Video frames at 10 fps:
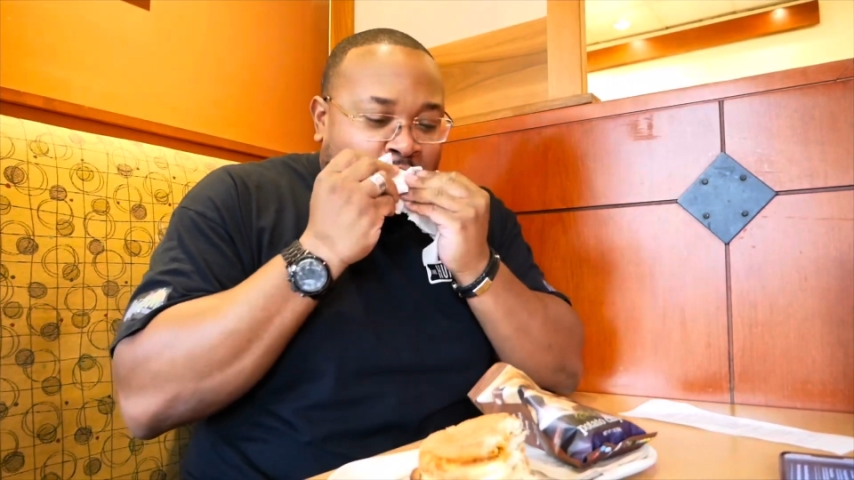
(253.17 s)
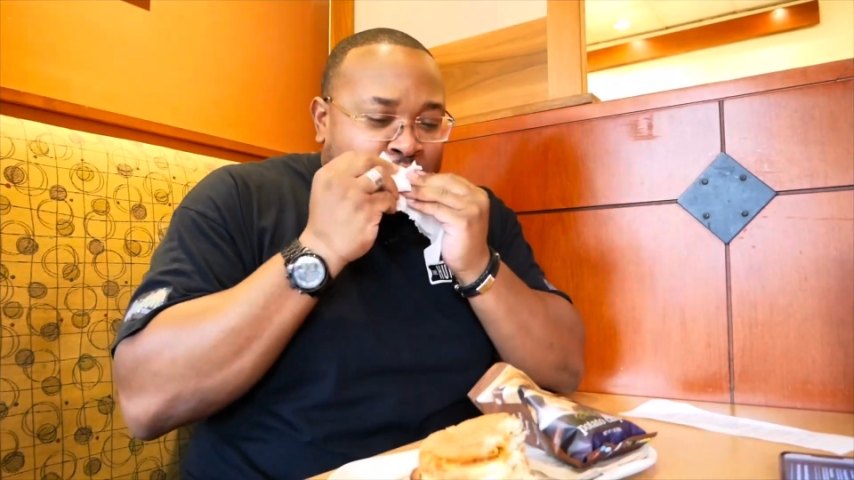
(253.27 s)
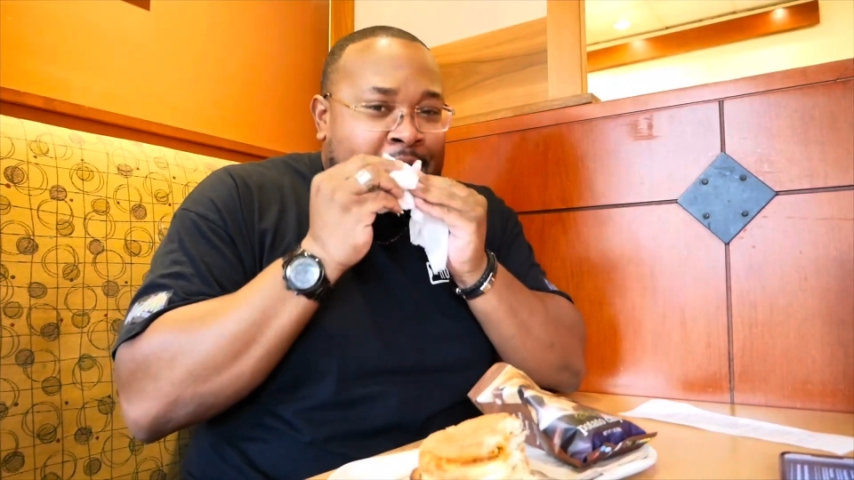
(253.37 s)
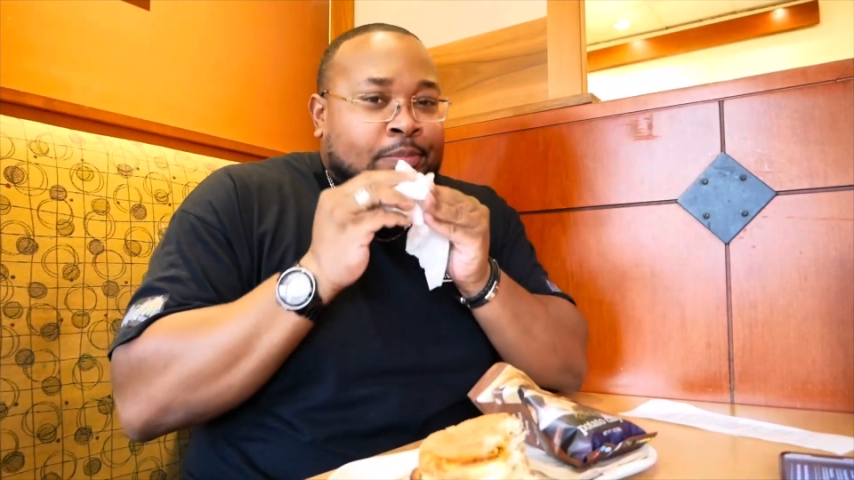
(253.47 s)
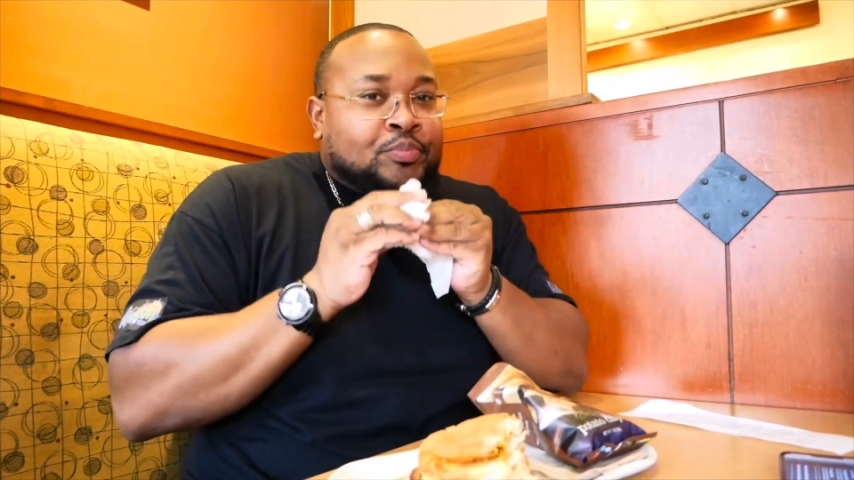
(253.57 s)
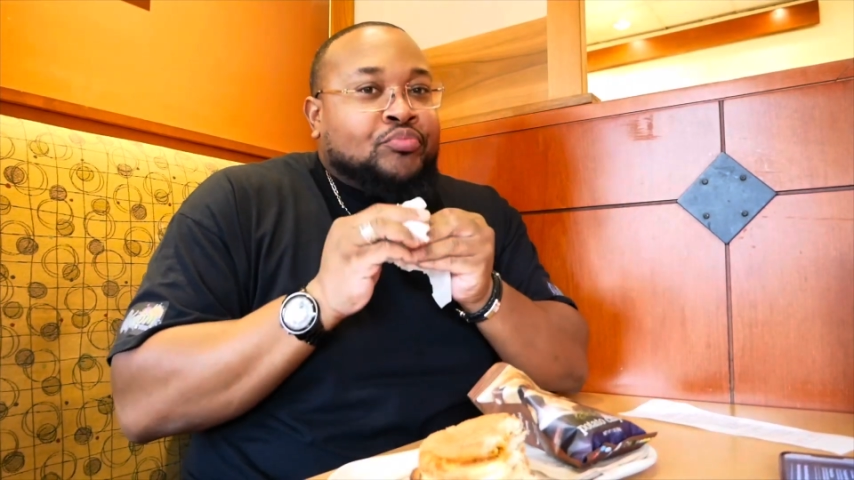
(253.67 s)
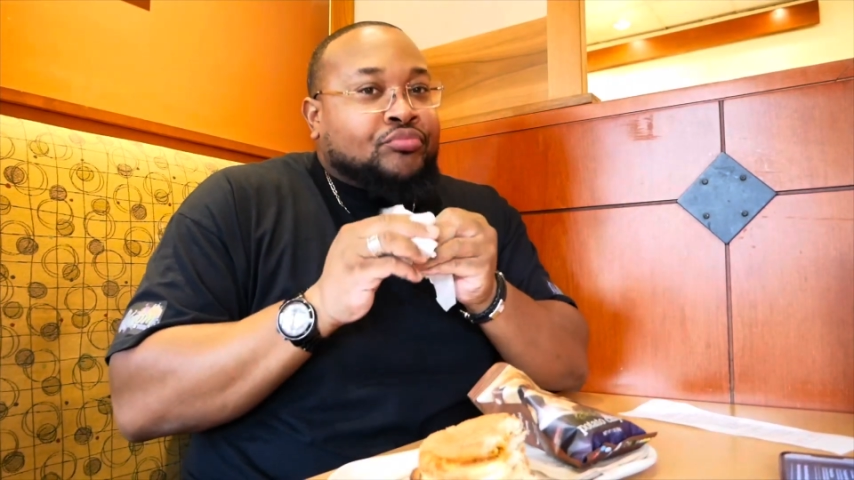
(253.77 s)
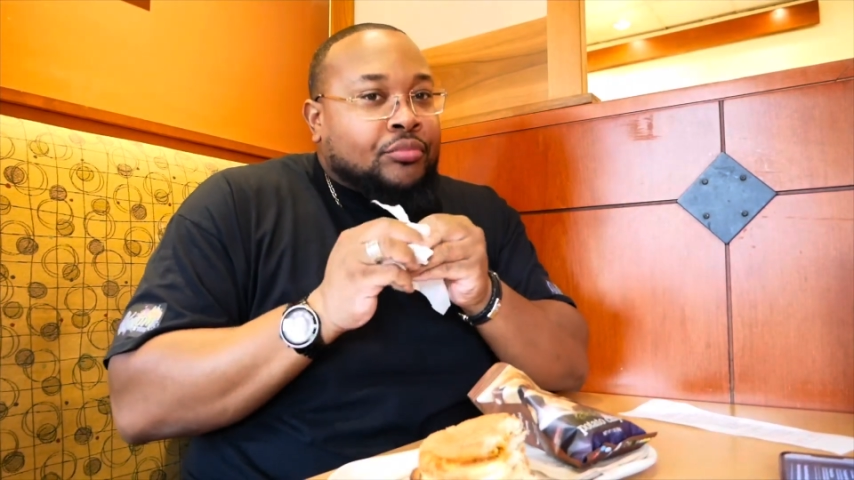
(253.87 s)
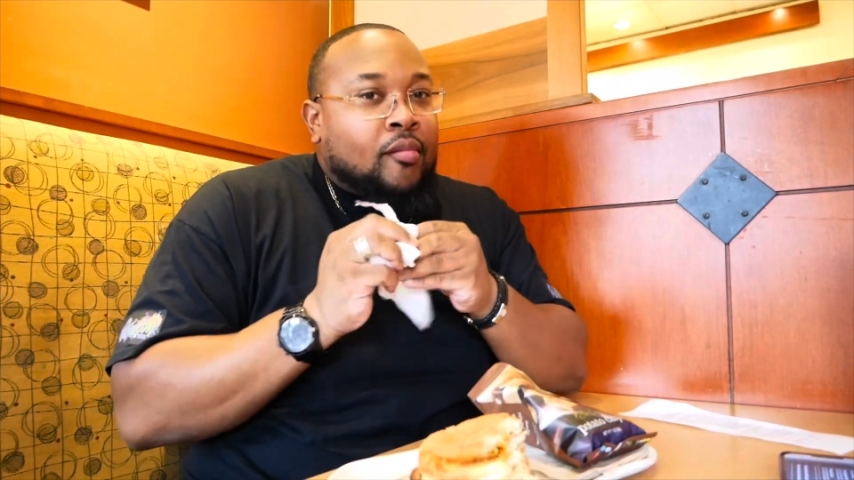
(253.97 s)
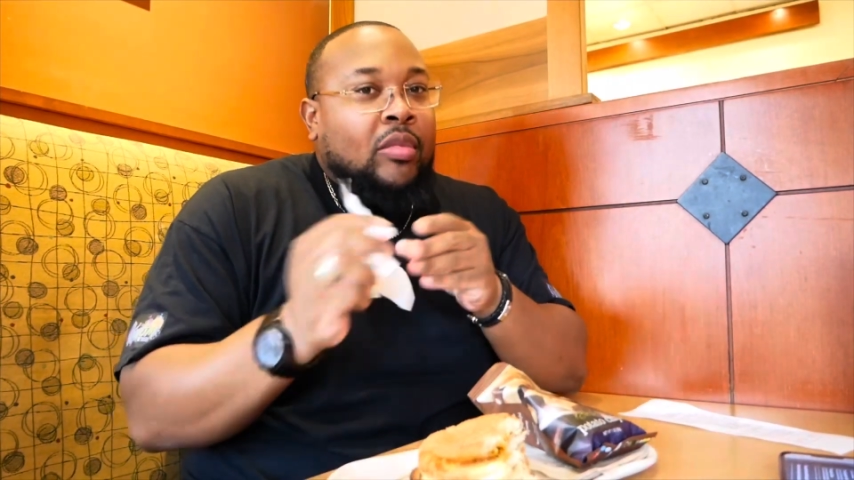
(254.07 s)
But
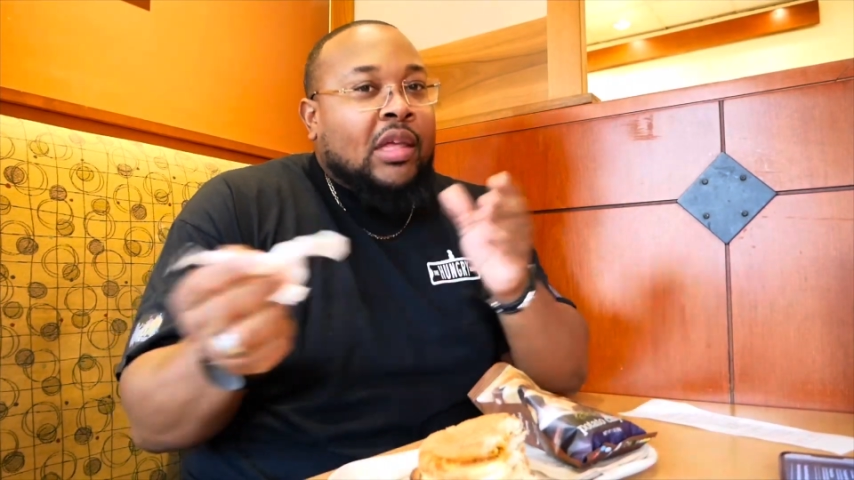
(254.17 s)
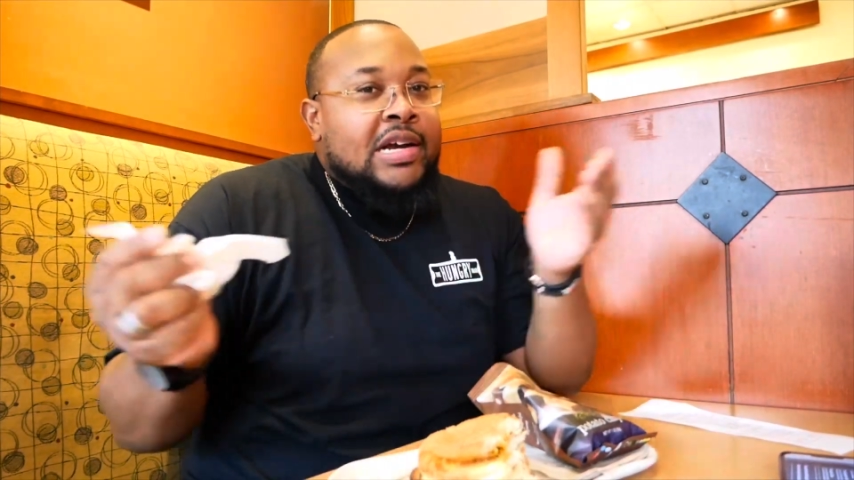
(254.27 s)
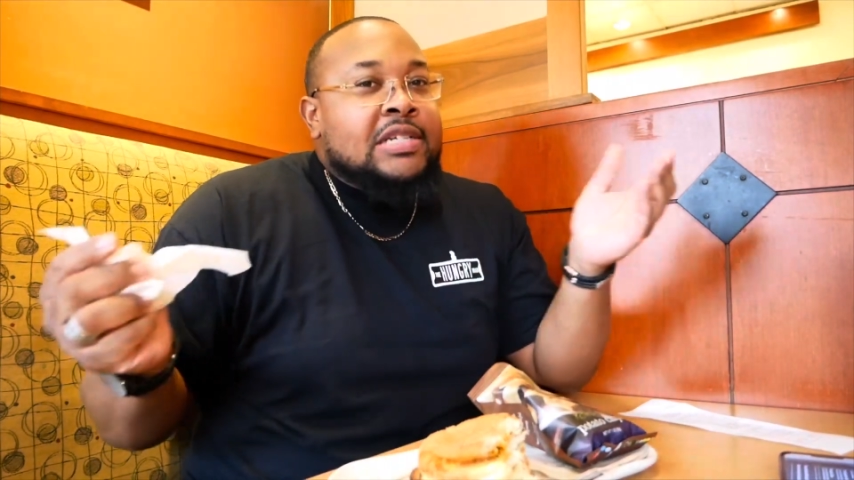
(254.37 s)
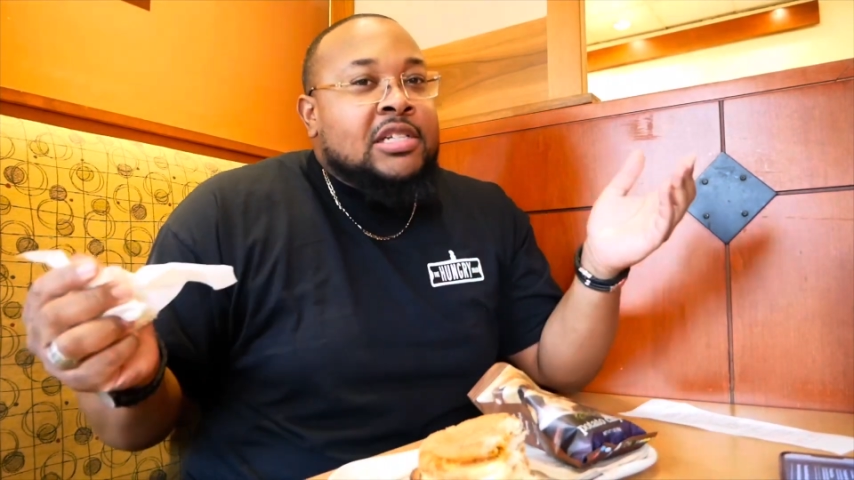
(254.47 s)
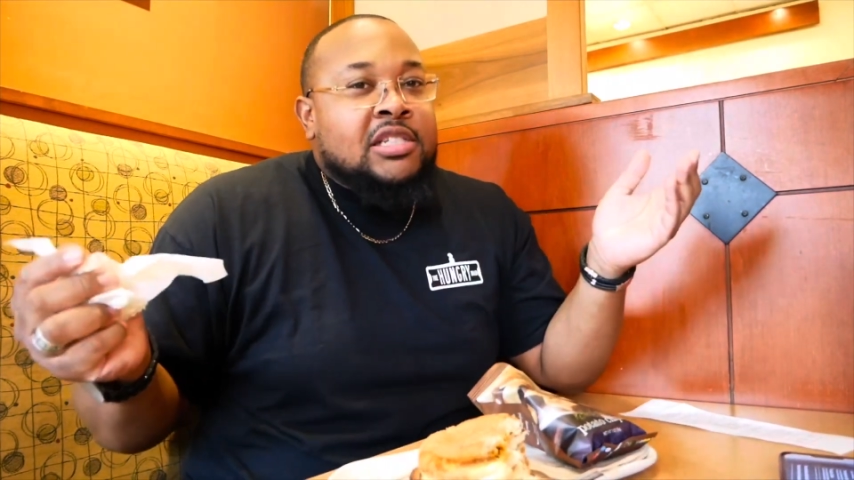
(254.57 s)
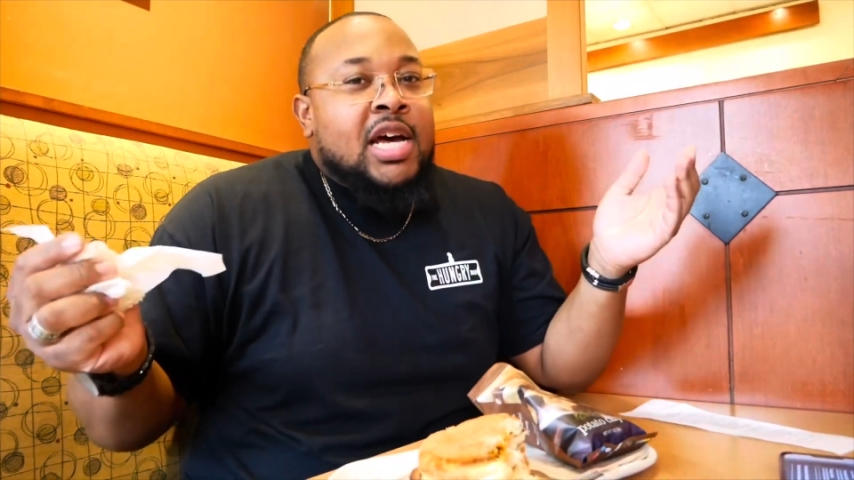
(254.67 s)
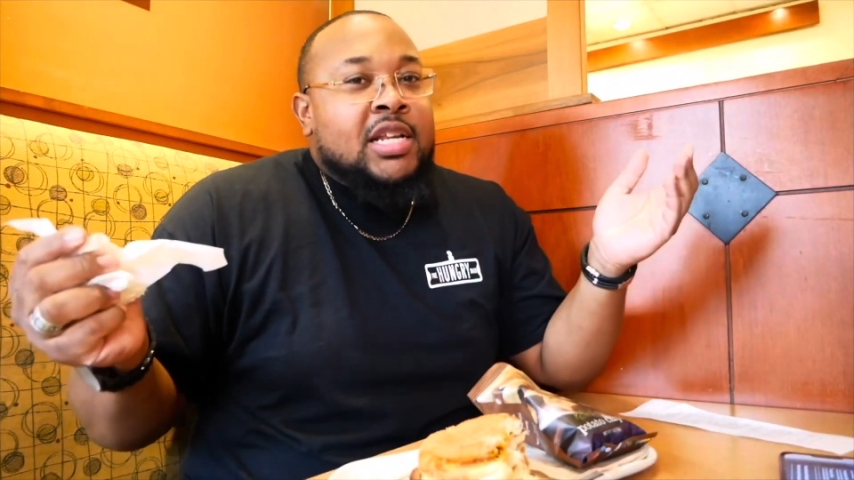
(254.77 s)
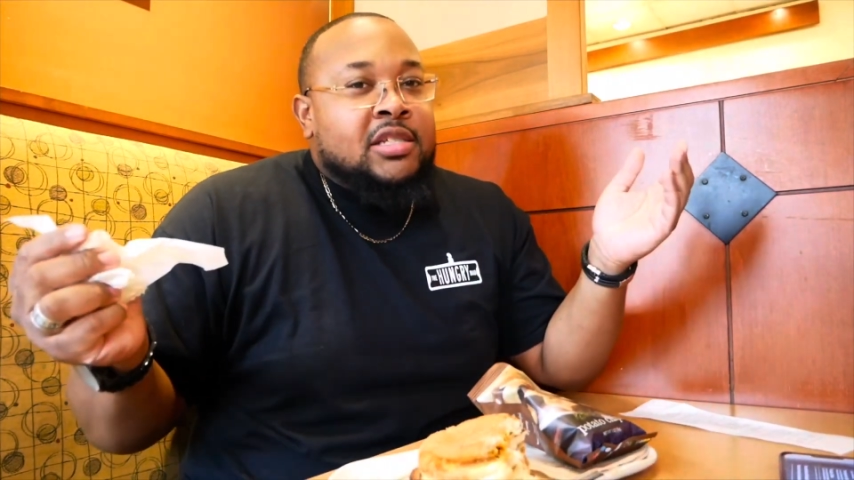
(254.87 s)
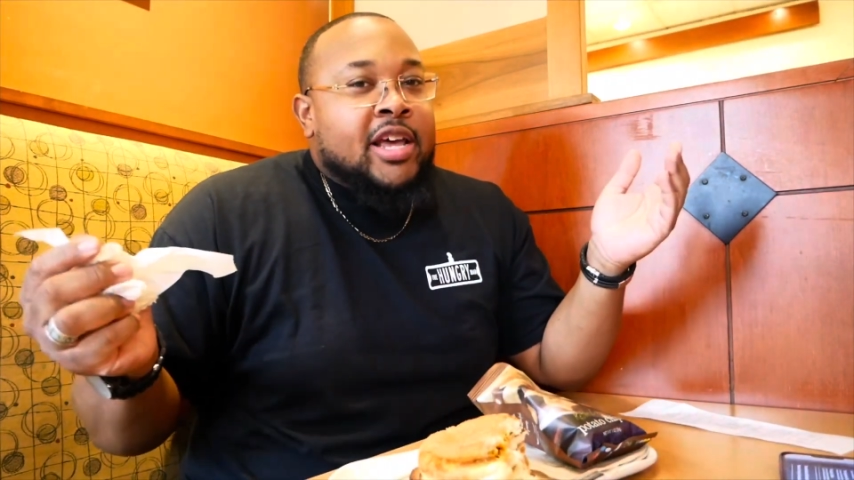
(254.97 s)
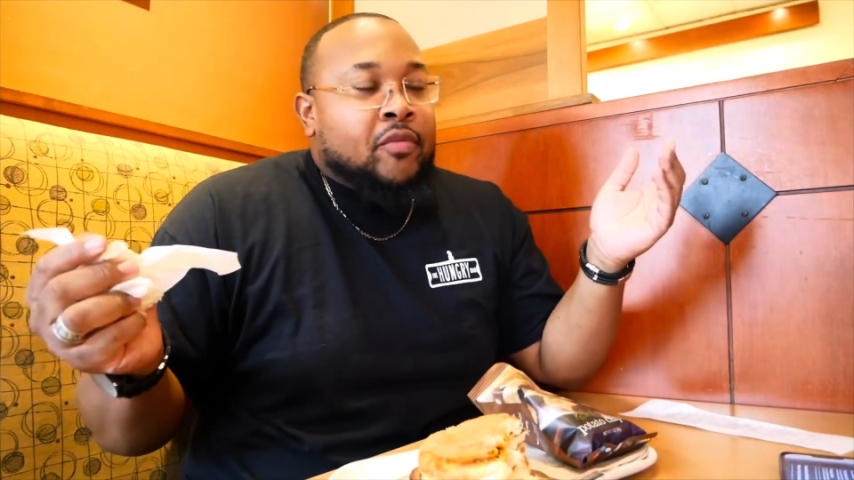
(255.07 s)
it's a solid
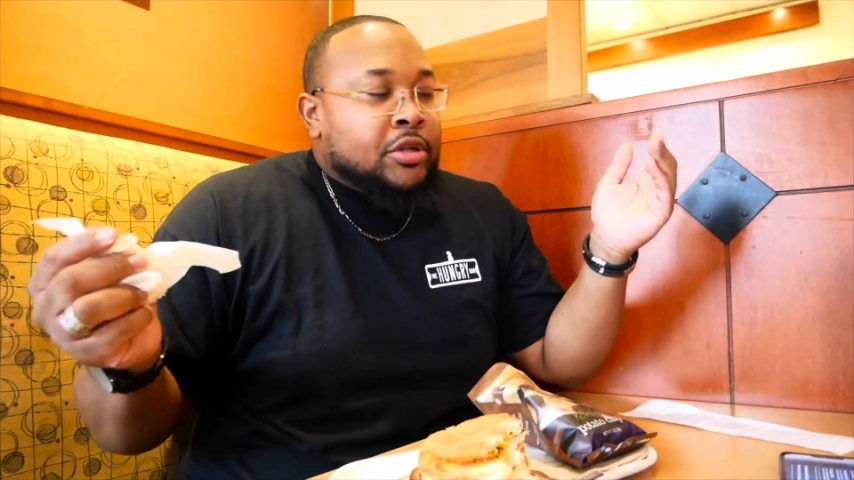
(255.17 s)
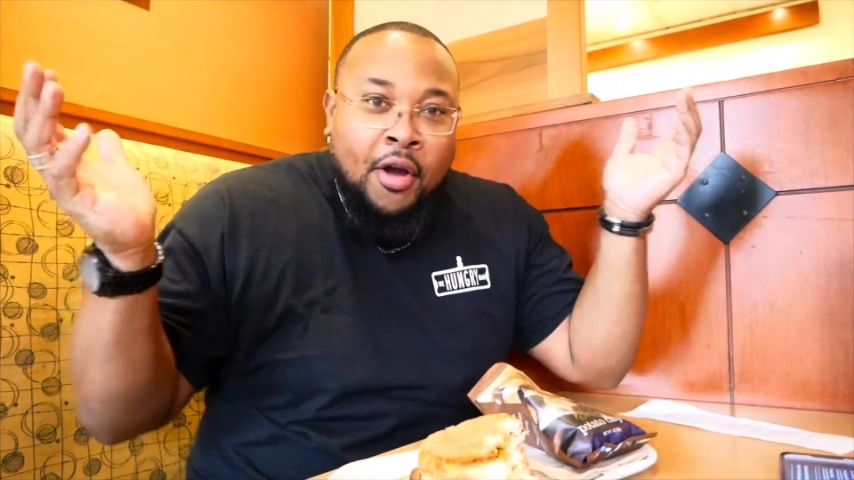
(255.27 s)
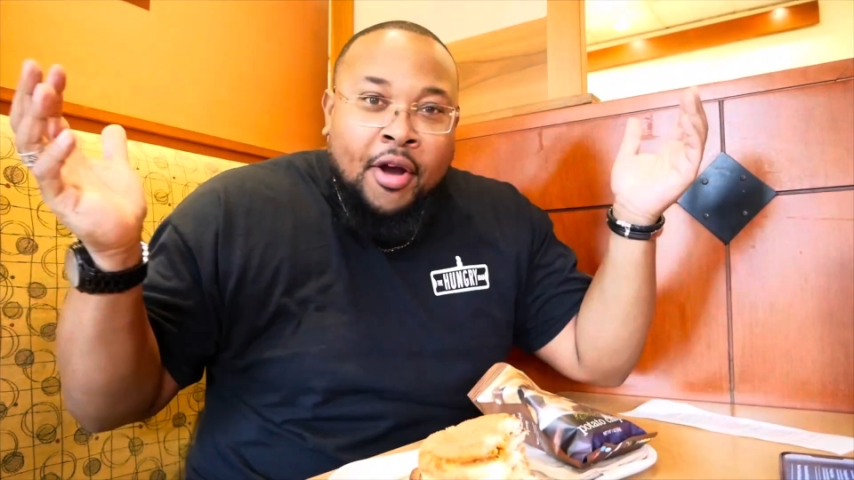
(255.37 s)
sandwich.